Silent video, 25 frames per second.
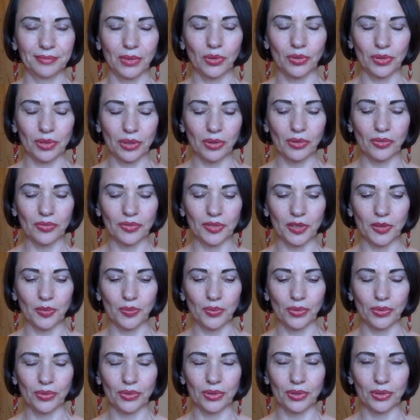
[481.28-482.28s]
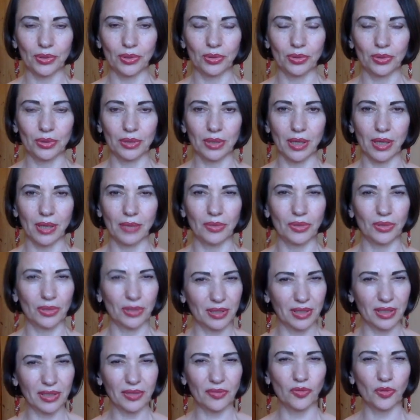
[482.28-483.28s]
you think of this person who is
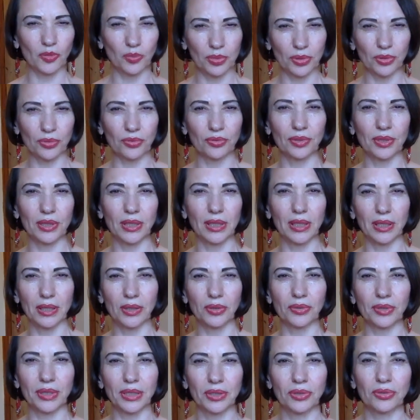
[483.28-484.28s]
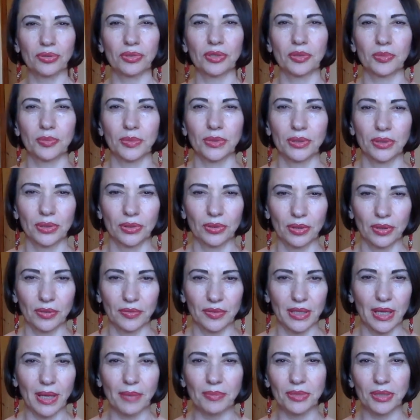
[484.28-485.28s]
coming, this would be really great treatment to give.
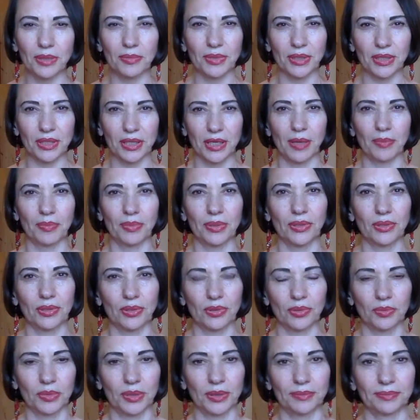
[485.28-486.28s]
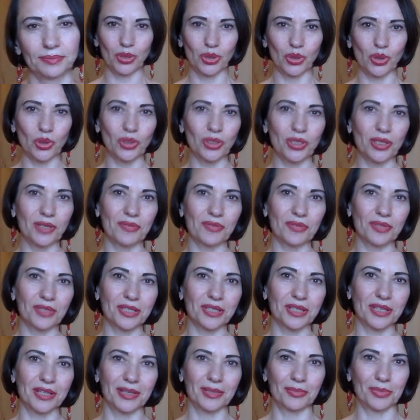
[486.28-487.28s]
Sometimes it happens to me. Not every
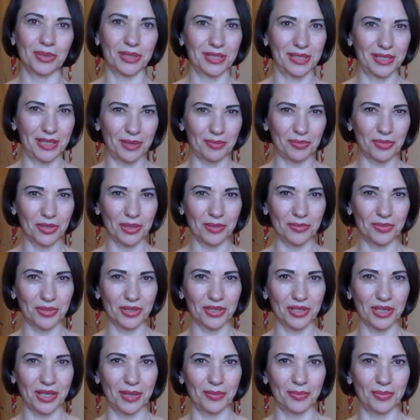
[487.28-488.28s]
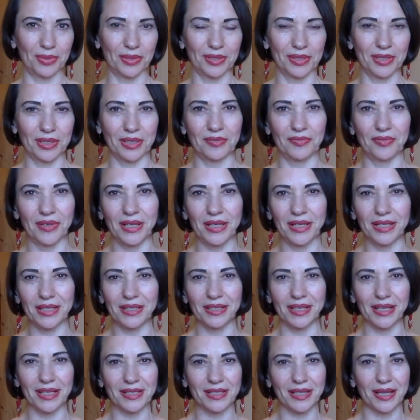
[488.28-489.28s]
time, but sometimes it happens. And when it
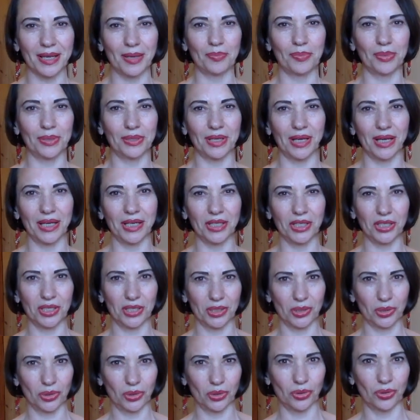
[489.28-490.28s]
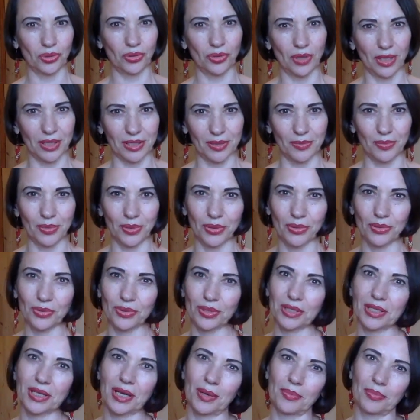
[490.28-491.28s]
does happen, I tend to trust, because
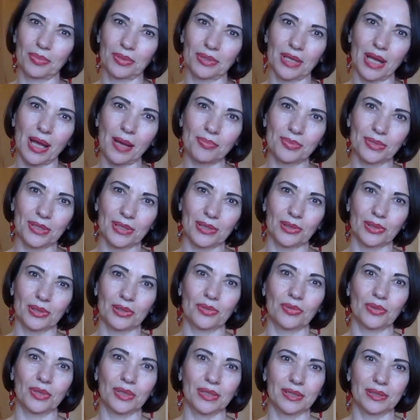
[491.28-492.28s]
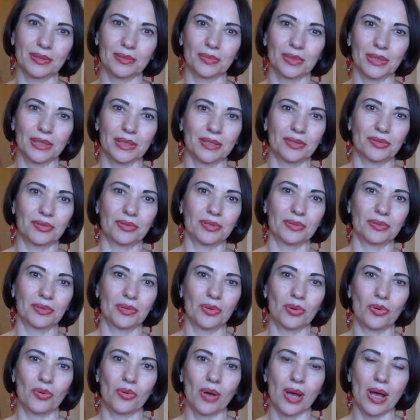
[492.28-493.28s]
it happened absolutely randomly and there is
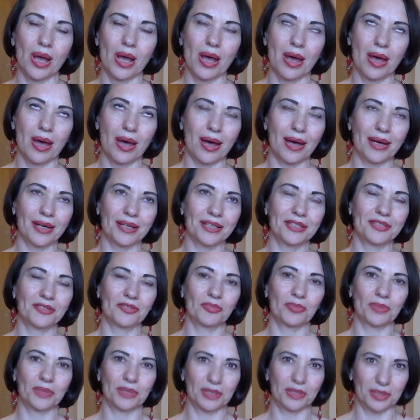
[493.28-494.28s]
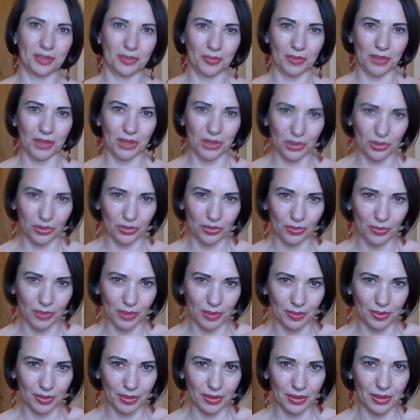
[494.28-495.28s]
no active participation on my
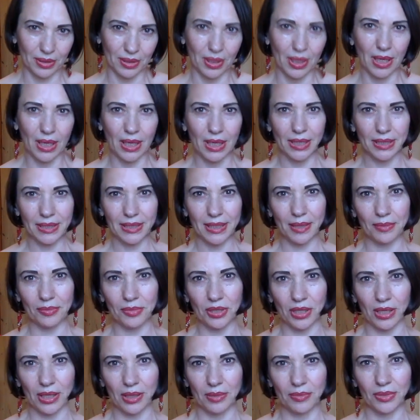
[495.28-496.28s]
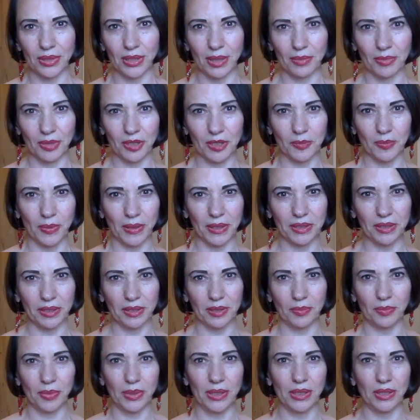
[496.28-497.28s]
part. Sometimes I'm expecting
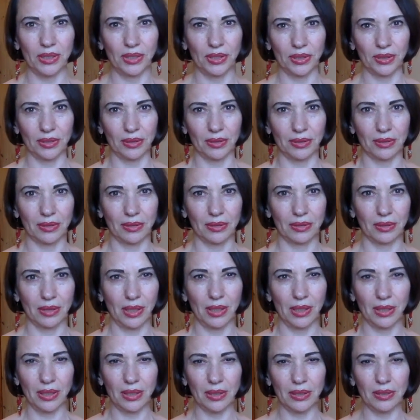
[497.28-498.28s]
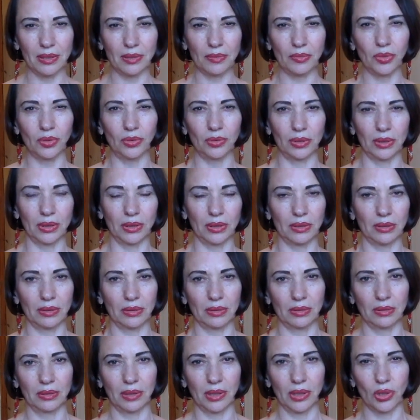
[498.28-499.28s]
a patient, and in the morning,
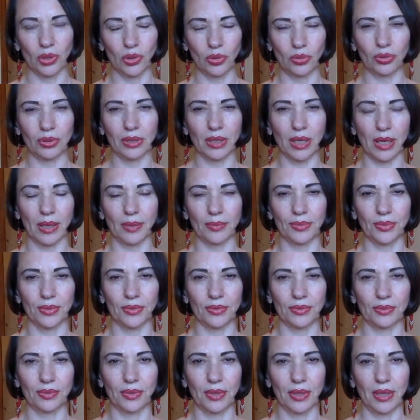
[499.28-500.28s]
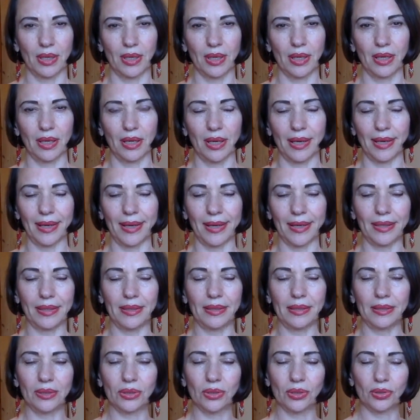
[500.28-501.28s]
a thought comes, I
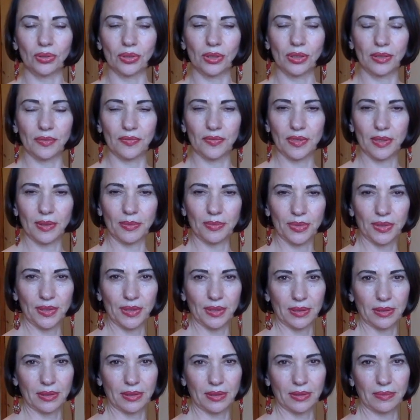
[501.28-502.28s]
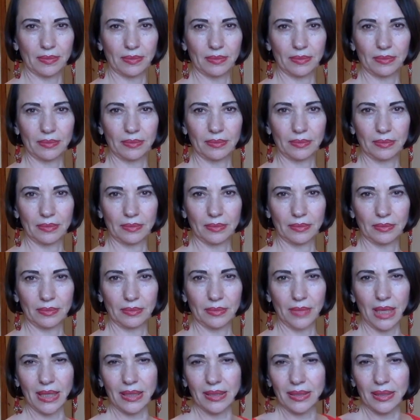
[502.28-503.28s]
need to give them this.
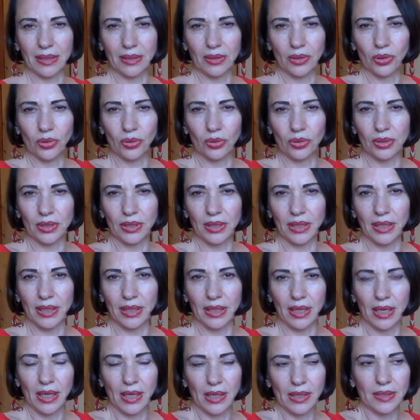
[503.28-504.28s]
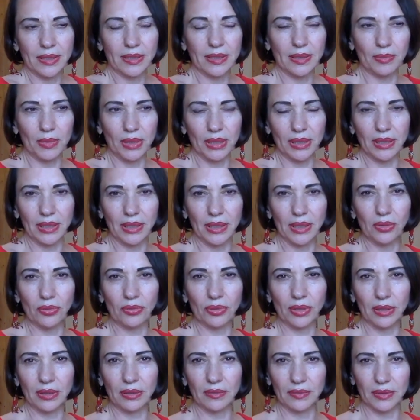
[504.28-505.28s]
And then totally, seemingly
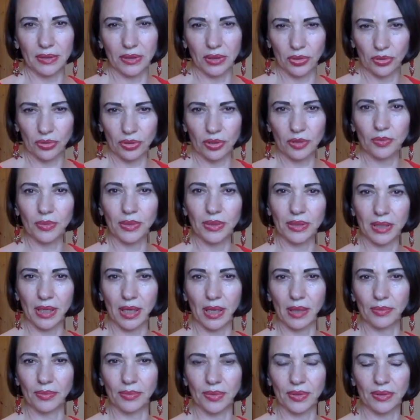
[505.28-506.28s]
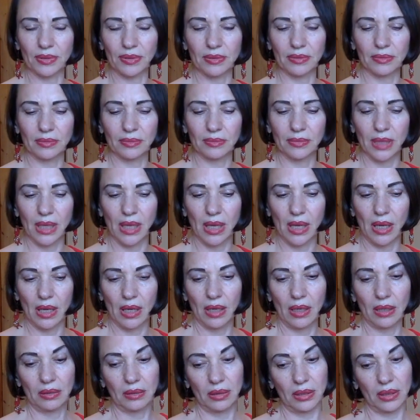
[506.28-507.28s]
irrelevant treatment comes.
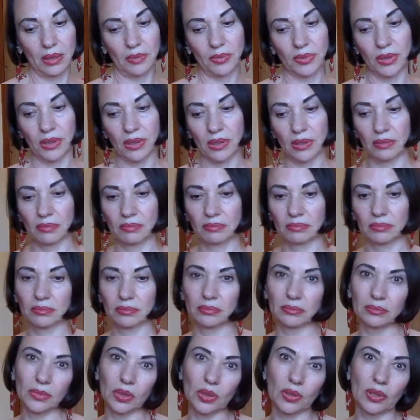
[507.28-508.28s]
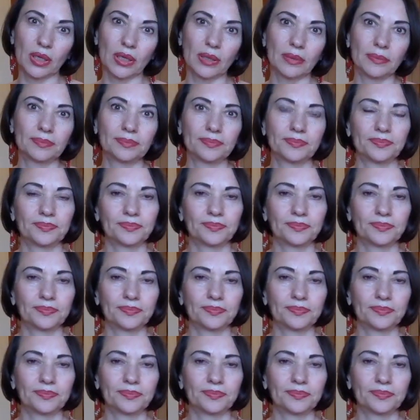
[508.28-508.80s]
And I'm thinking, okay.